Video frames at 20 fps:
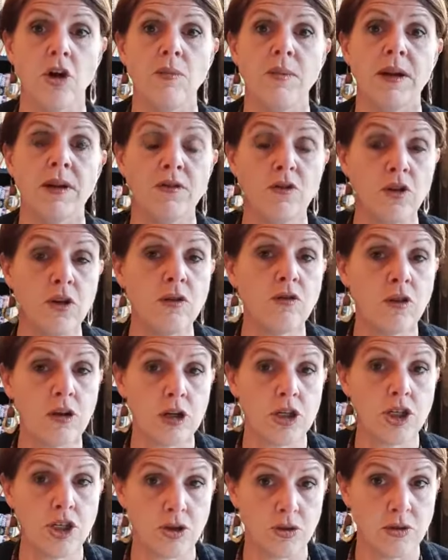But if you've got
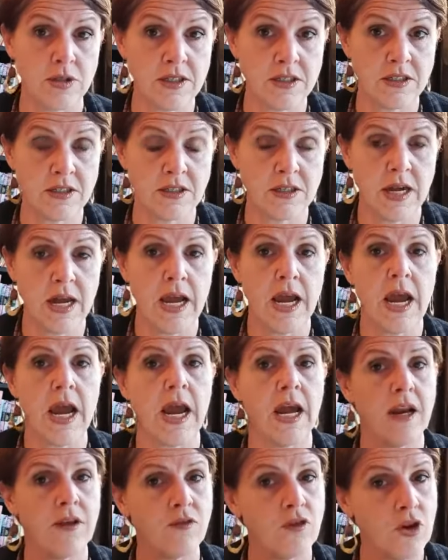a choice,
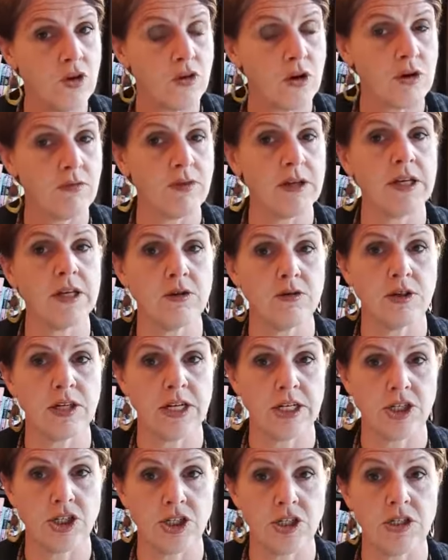and if you've got a really good
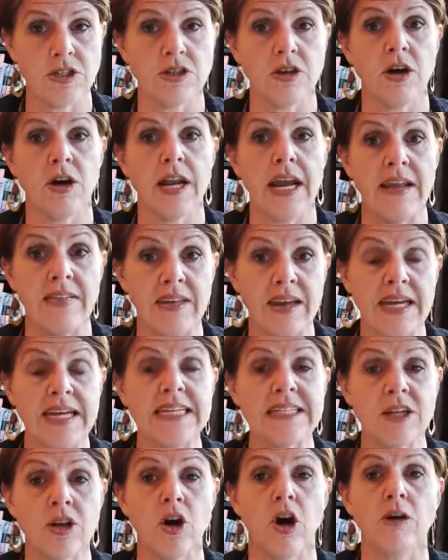kitchen designer and there
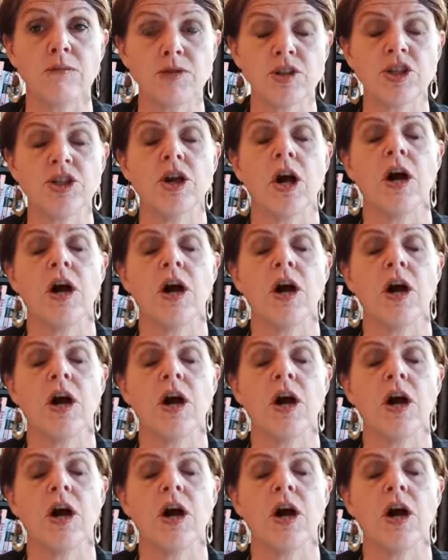is an option,